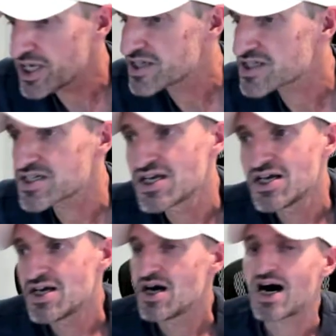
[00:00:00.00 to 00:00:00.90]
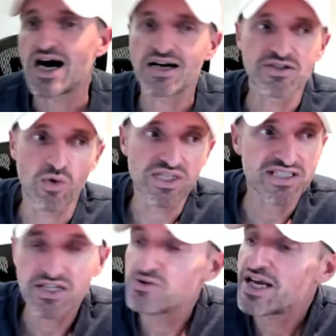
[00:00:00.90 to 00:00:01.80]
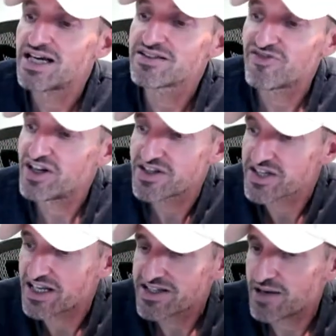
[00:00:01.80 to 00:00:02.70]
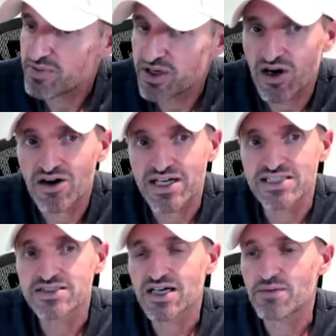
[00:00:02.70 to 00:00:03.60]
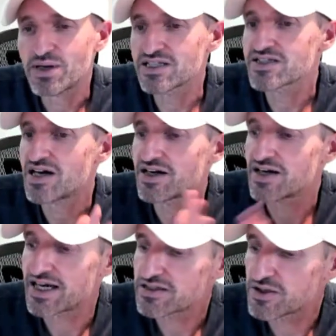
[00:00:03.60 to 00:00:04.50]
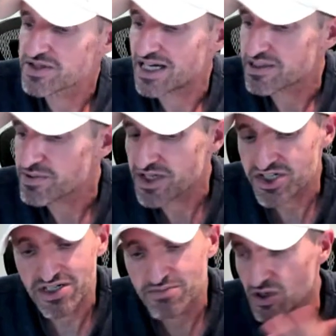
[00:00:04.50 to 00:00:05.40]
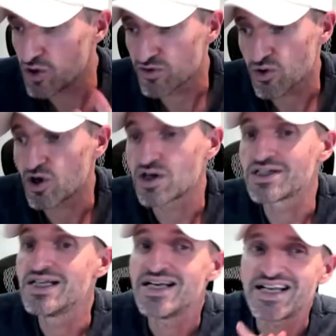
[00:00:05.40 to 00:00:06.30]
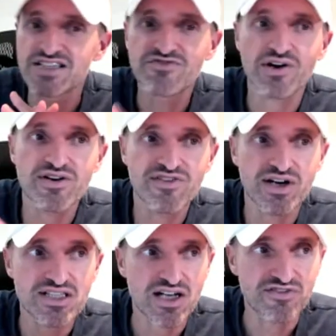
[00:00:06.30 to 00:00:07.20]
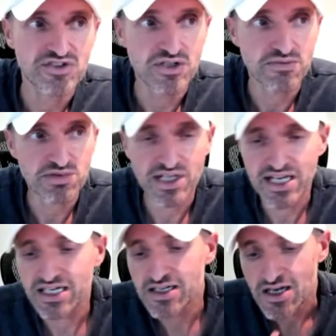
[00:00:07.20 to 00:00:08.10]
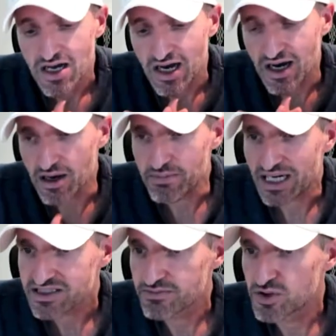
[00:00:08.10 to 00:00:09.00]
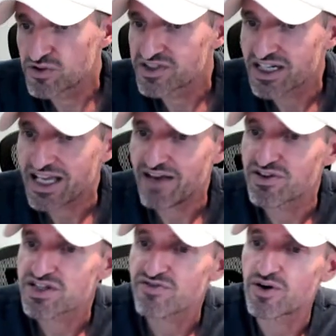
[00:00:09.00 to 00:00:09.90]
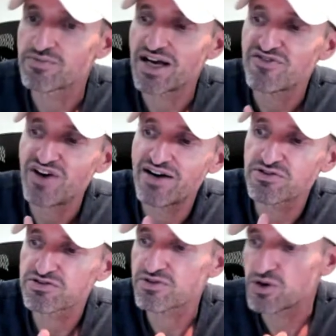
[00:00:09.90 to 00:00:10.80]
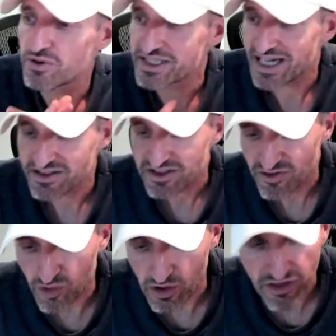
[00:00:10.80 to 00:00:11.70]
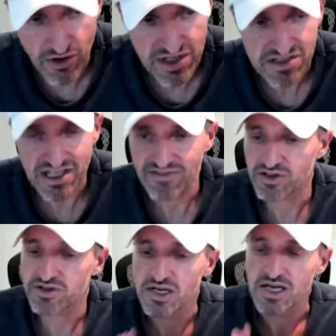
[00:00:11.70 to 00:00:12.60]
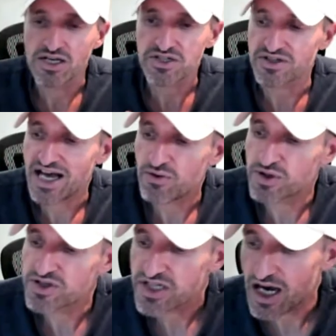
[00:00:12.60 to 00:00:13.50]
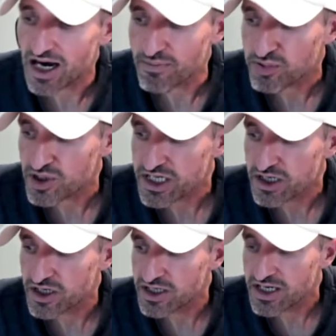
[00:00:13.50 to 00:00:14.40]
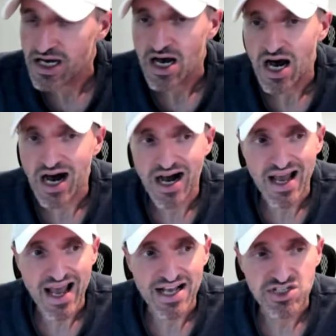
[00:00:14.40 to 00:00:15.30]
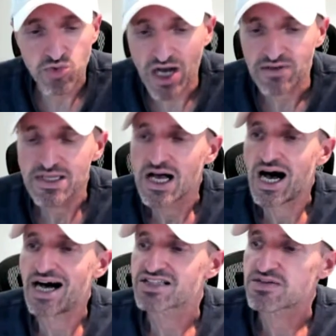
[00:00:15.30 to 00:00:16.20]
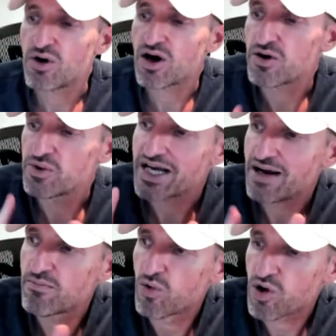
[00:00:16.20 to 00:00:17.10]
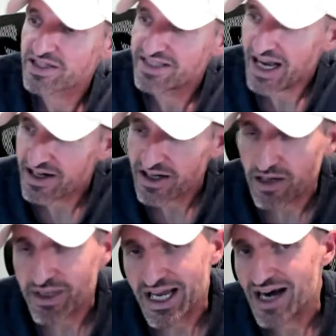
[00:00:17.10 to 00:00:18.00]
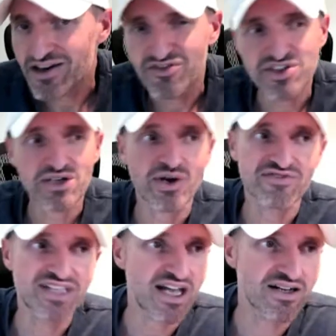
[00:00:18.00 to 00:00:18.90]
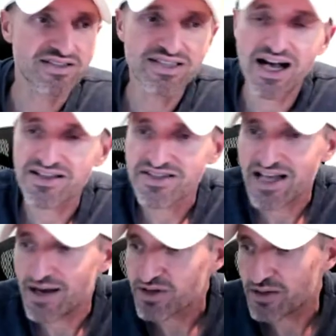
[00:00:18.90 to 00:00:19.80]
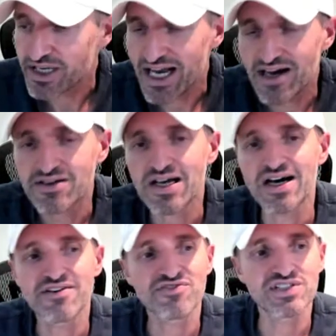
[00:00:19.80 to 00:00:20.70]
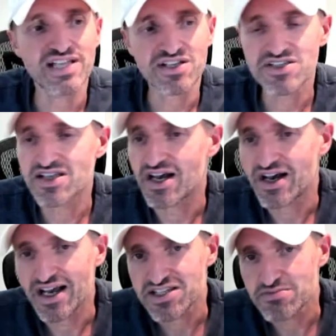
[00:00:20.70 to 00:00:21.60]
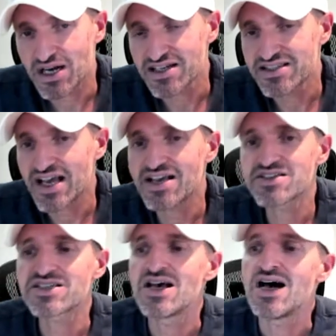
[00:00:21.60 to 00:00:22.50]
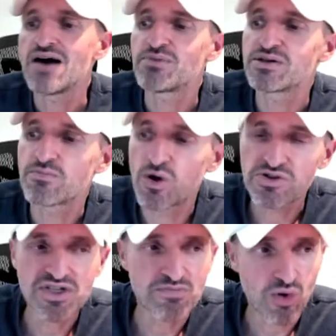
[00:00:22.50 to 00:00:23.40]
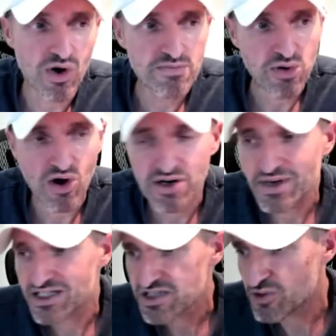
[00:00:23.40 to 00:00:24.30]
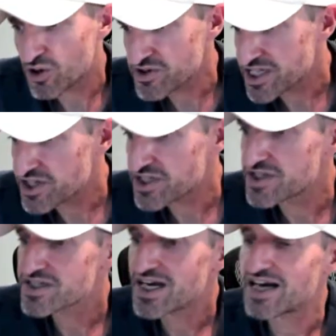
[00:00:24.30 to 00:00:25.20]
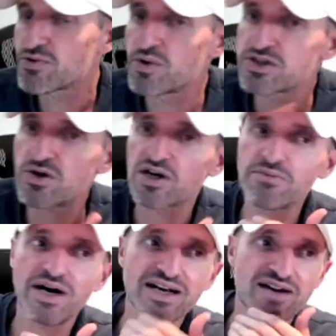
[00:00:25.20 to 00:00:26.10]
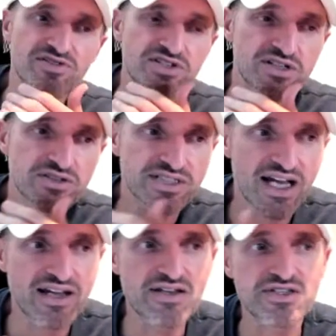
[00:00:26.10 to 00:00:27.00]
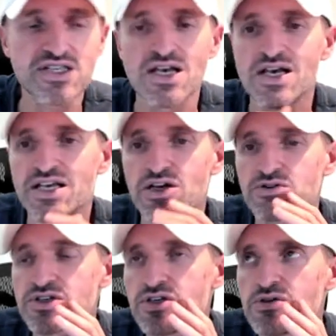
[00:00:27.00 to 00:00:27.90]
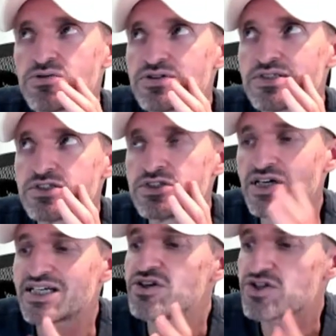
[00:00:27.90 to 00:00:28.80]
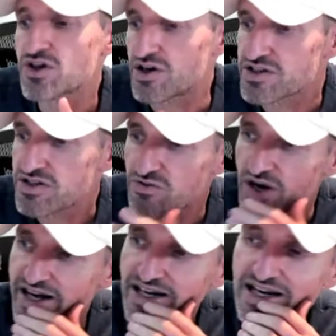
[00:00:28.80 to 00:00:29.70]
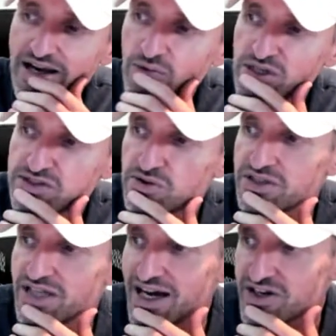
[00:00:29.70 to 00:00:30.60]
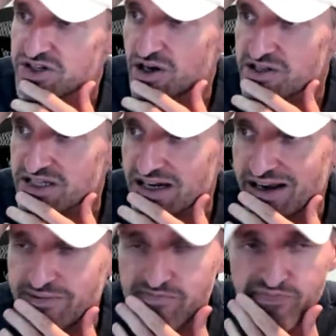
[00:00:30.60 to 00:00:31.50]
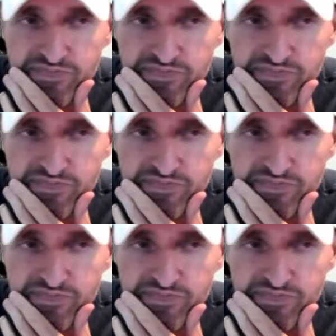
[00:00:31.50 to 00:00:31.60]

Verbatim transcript: weeks, uh, the one thing you can defend is against that PR. And uh, Peloton, I closed out the position, but overall, it's very, very tough to complain uh, about the move that it gave us from that 503 all the way down to the 430s level. So that was uh, pretty good uh, as well. Uh, tomorrow we got more data coming out. It feels like we have data nonstop coming out uh, for the next uh, X amount of days. But the most important part about tomorrow's session is kind of what we talk about every single day is you know you know look at your charts right. I, I went through a lot of charts today,